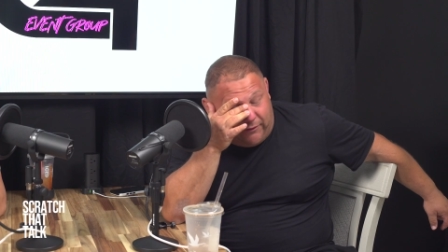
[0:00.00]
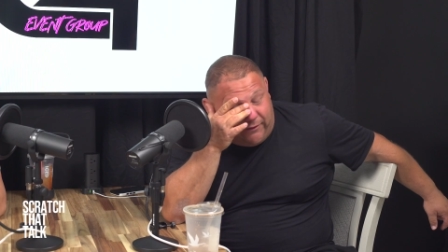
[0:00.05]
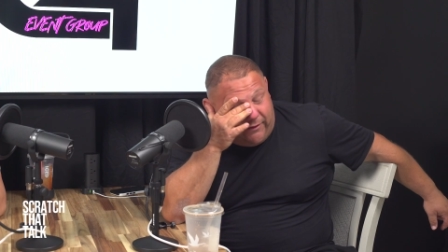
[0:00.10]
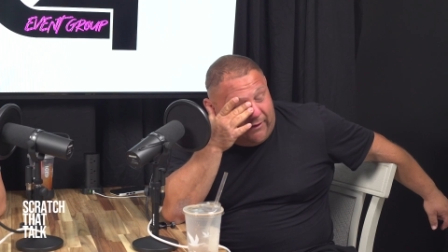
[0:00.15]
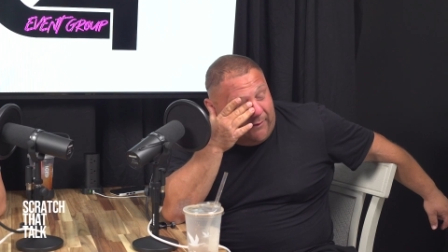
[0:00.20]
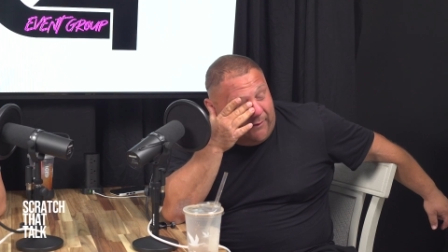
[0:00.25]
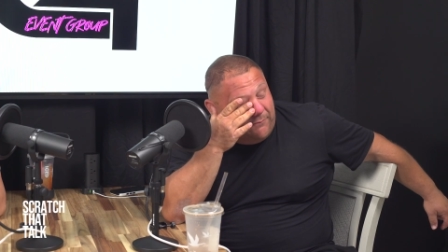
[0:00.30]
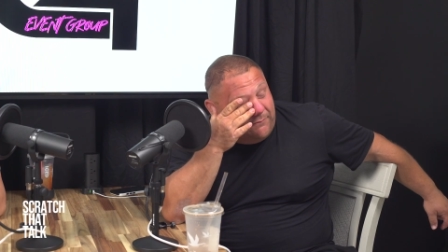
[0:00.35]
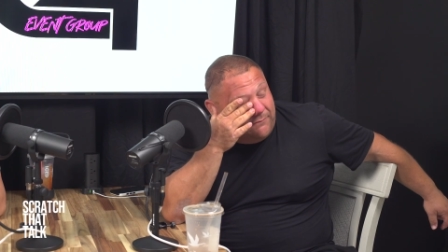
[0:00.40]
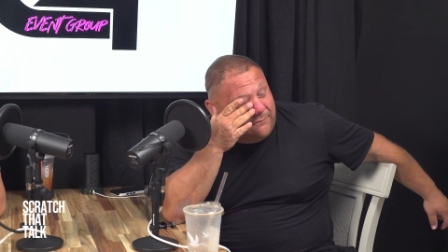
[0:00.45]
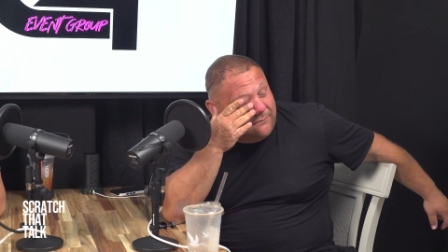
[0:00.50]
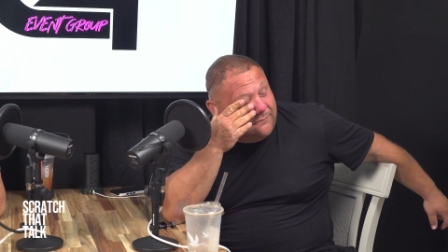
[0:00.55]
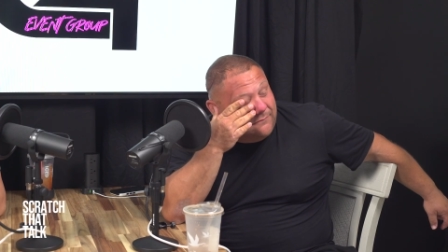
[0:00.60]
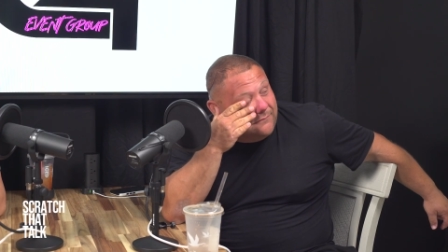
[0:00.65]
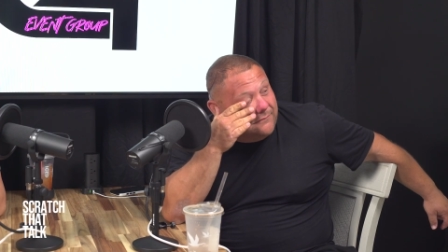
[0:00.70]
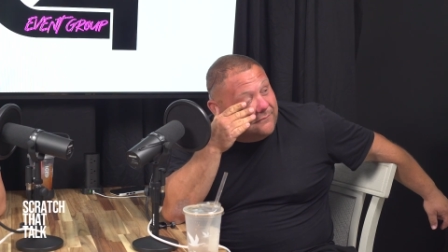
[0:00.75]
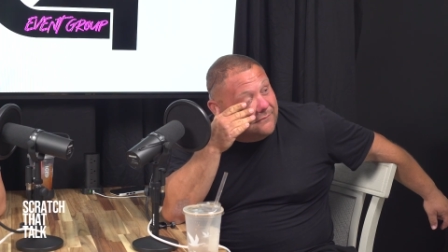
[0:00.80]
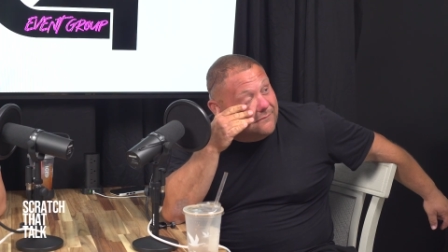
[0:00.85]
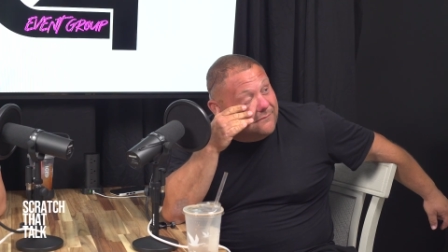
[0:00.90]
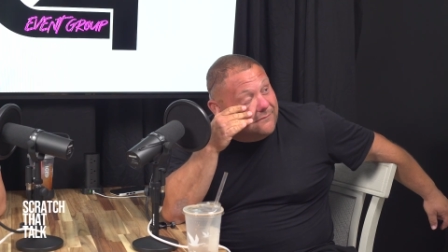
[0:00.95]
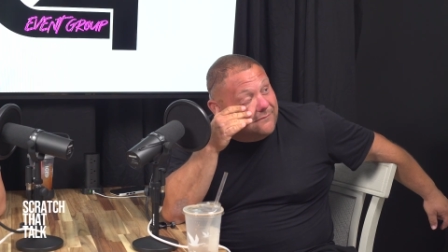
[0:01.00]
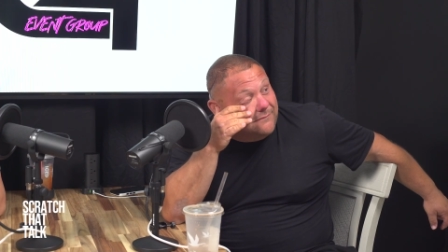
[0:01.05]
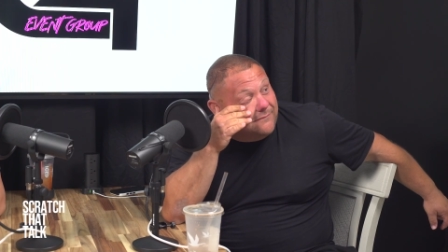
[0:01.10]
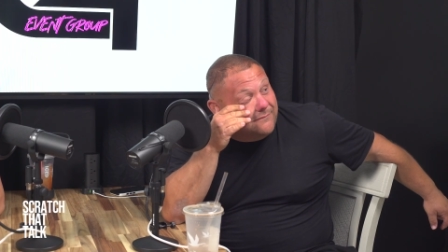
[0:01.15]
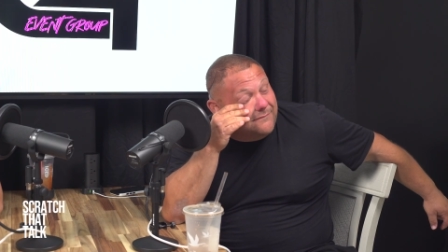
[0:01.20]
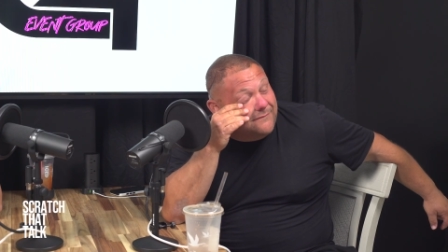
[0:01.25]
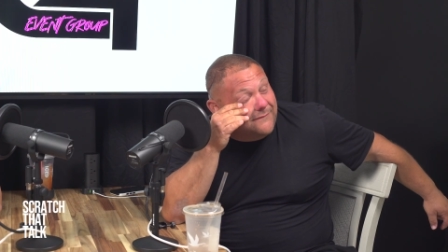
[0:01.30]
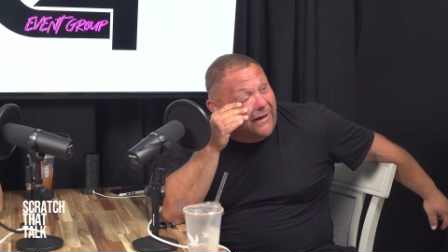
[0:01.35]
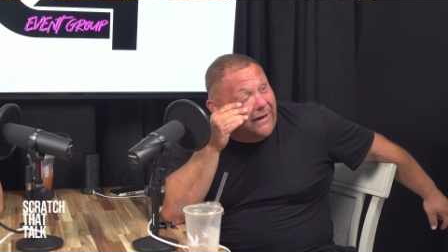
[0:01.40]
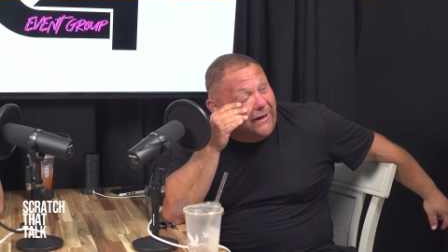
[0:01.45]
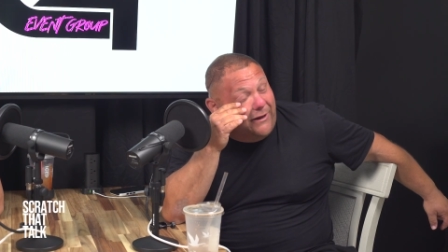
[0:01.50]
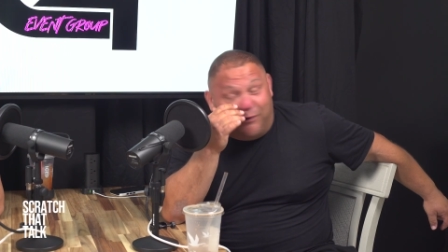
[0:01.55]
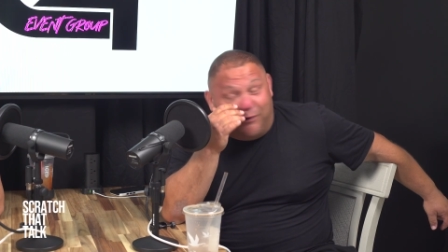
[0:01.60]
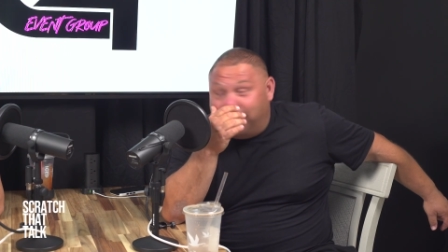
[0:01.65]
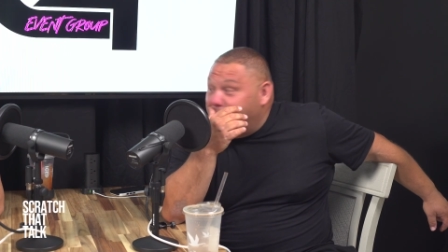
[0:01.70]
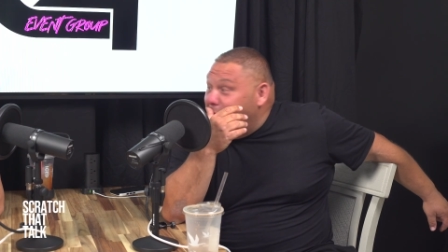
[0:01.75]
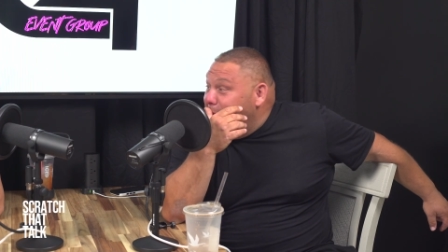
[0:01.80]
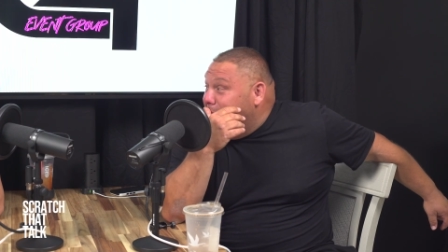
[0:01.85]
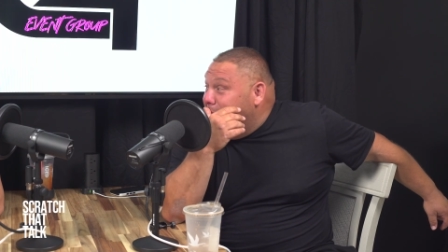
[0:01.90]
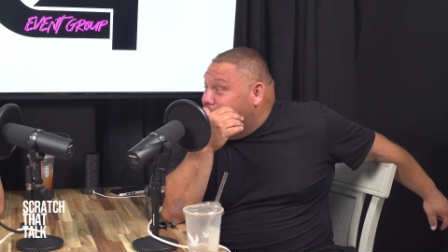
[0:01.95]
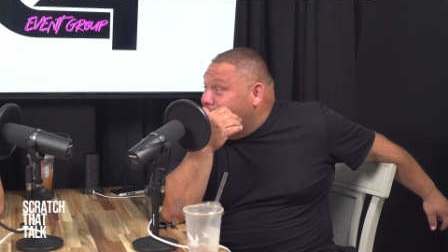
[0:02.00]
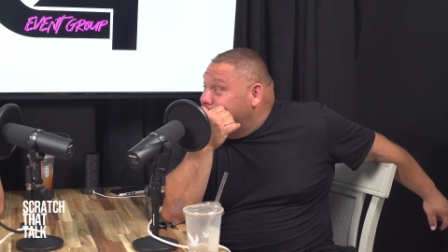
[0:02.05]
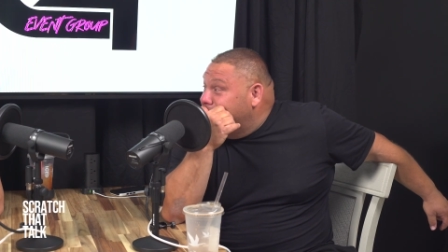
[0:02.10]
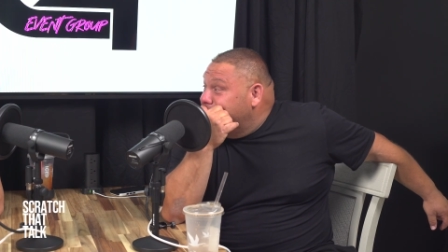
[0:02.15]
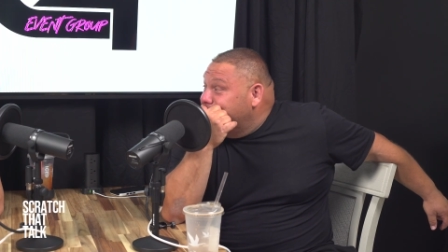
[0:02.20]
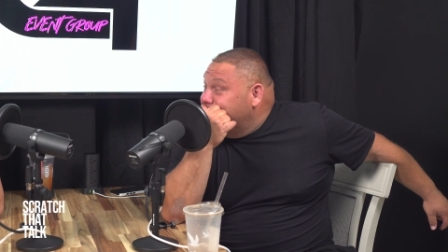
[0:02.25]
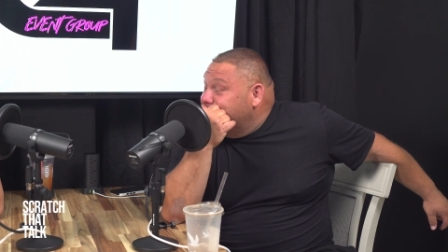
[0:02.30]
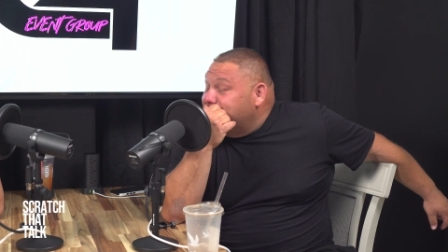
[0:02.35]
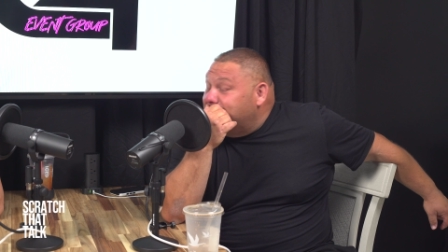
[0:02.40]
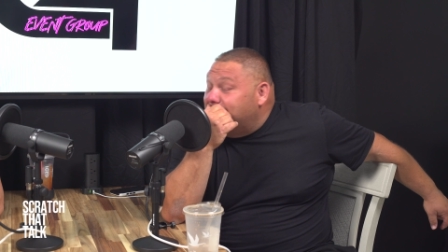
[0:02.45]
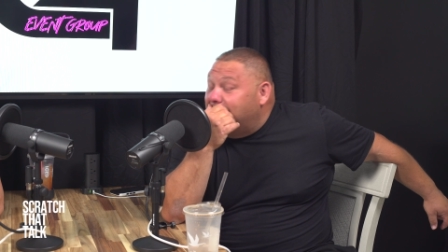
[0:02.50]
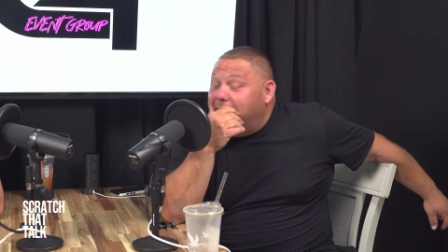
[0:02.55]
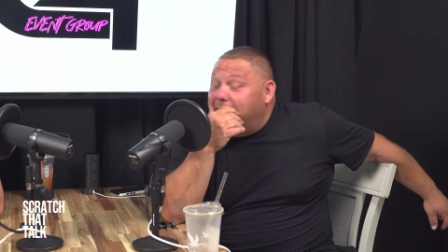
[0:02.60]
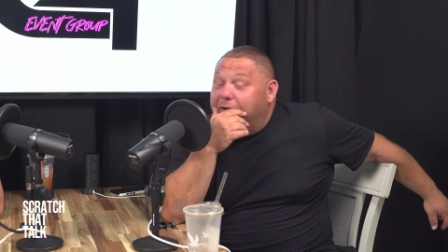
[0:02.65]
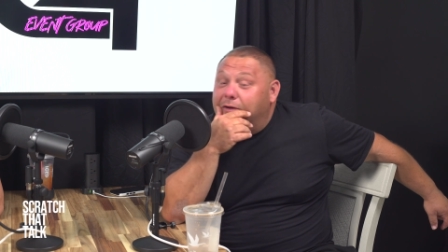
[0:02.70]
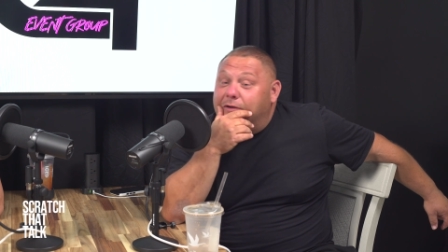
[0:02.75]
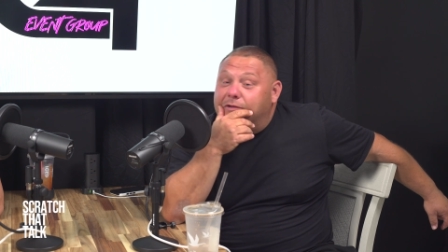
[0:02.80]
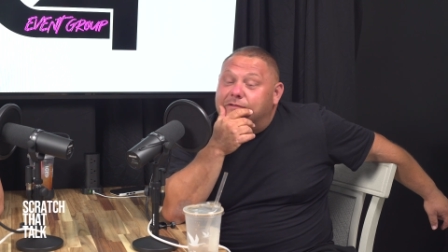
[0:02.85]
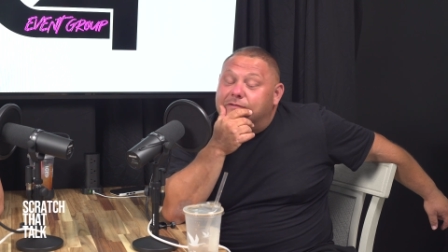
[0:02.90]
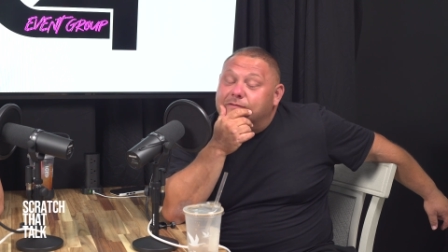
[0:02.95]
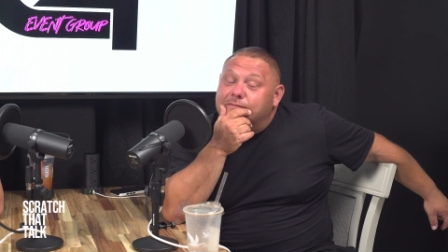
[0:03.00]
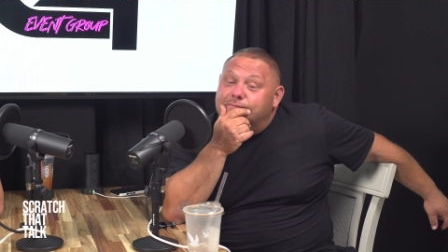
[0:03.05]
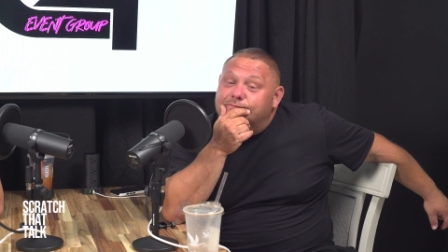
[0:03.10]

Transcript: at him, and he looked at me, and he goes,